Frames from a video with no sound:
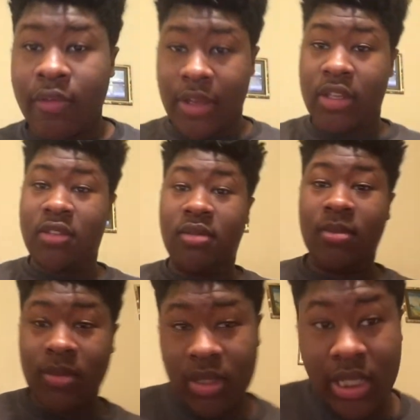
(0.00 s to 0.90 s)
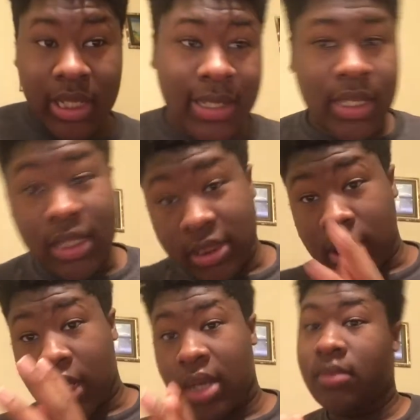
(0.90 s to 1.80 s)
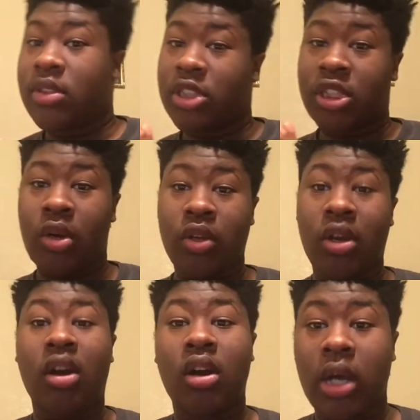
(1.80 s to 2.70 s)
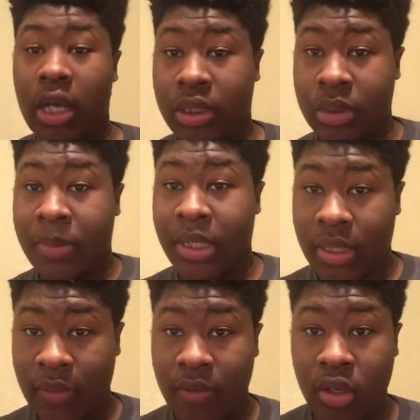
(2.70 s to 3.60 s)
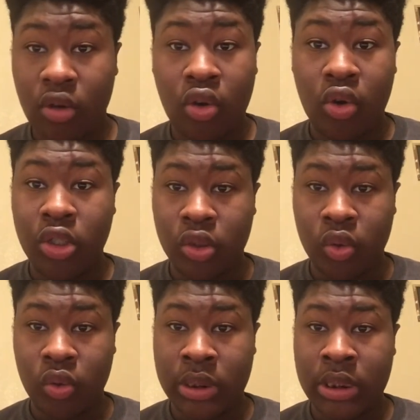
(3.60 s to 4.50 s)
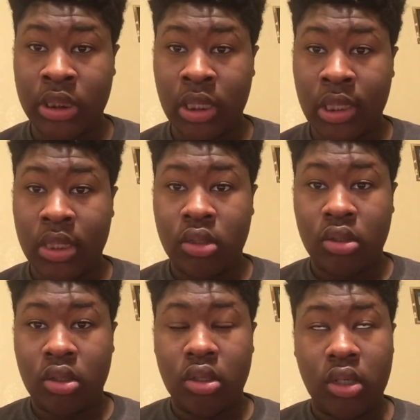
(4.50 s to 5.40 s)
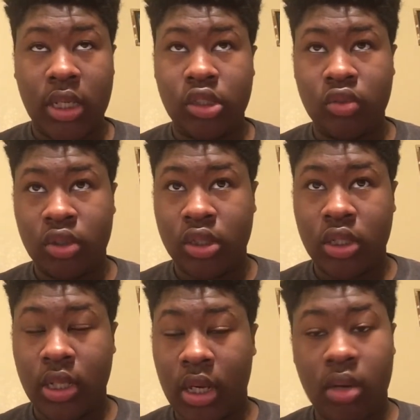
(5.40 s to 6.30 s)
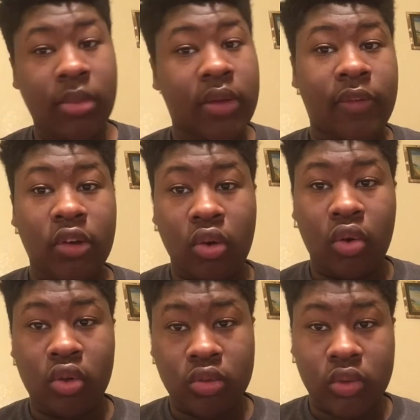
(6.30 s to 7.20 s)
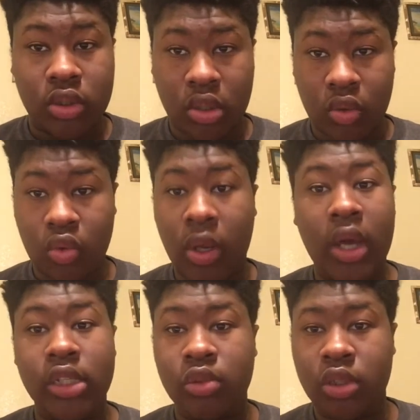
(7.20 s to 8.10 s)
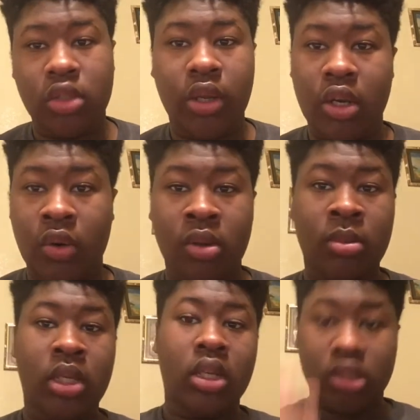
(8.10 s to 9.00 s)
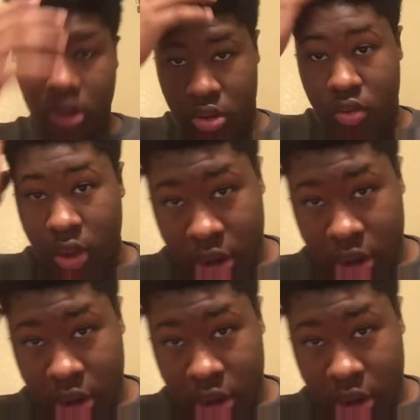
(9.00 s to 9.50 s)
a.m. And today I'm gonna show y'all how to make finger coils. Not to translate, how to make finger coils, like, or how to twist your hair up. So this